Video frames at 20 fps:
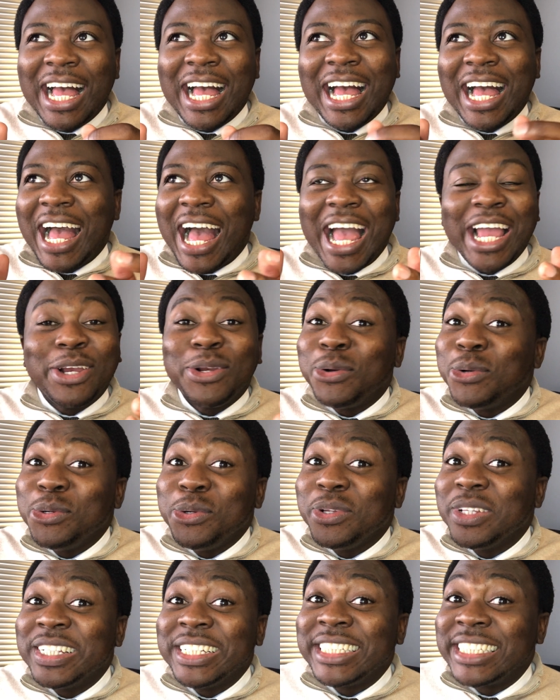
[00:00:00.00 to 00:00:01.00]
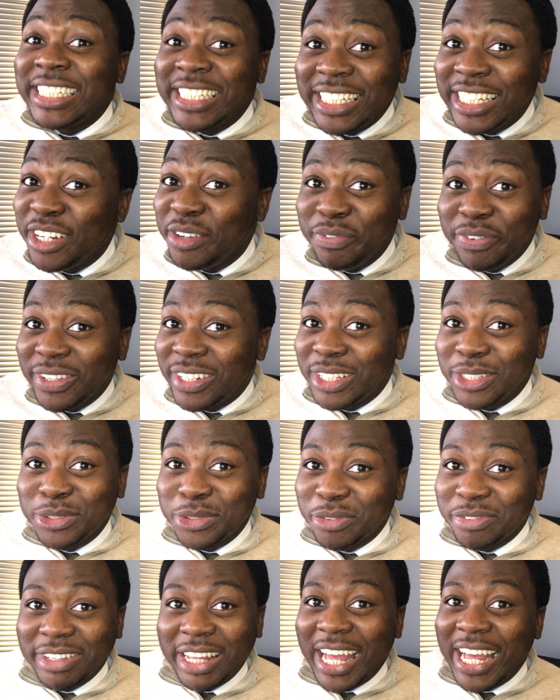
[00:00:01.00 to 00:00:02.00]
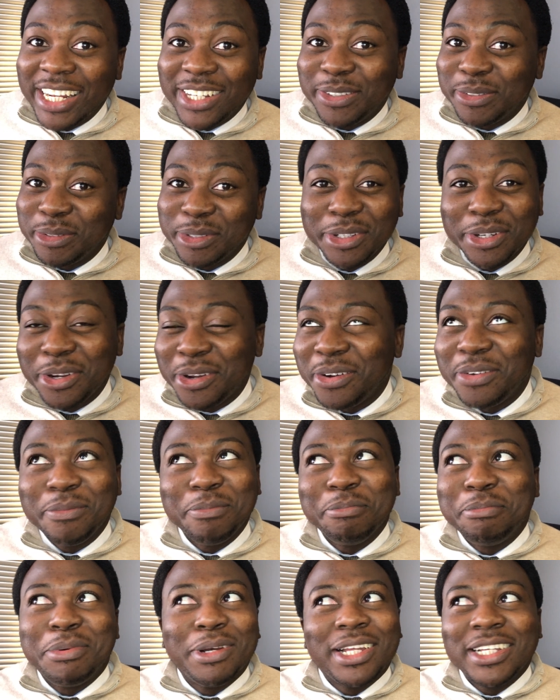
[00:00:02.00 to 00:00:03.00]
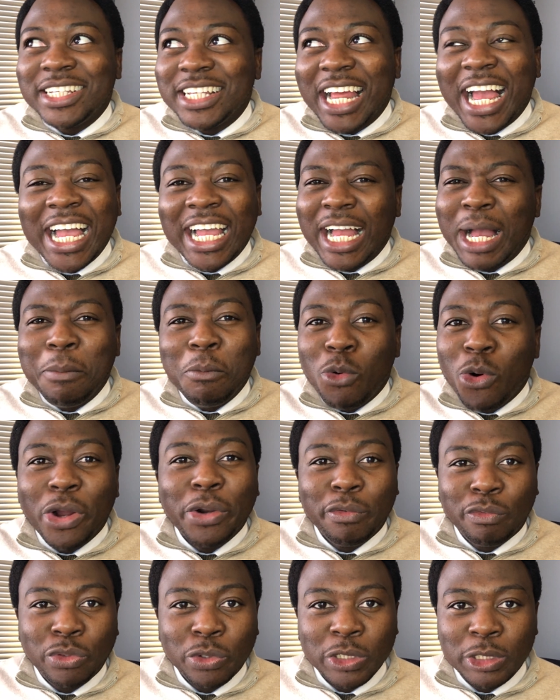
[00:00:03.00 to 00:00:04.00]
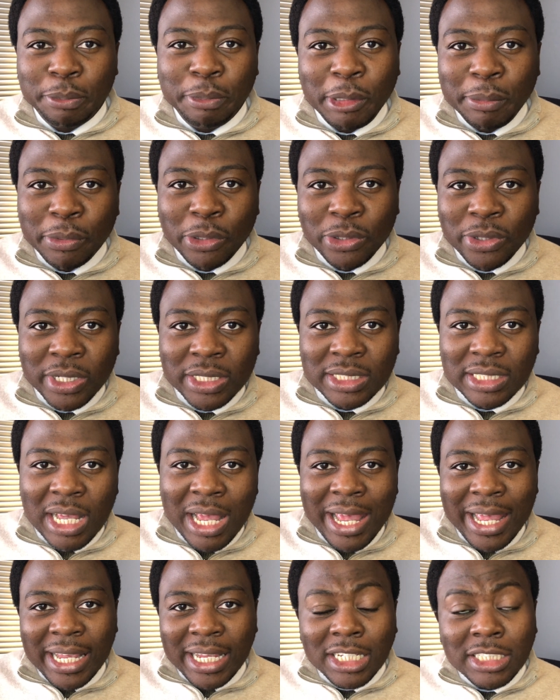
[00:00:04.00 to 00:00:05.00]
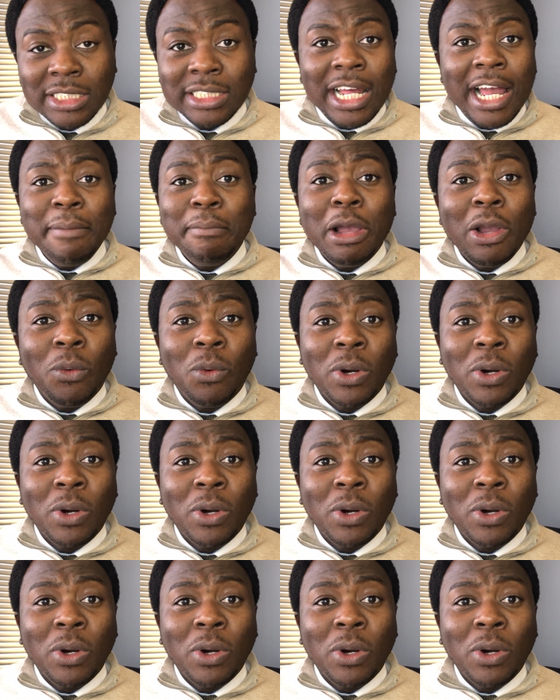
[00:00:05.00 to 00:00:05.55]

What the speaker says: I don't know the significance of that, but I'm one of those people, because each time I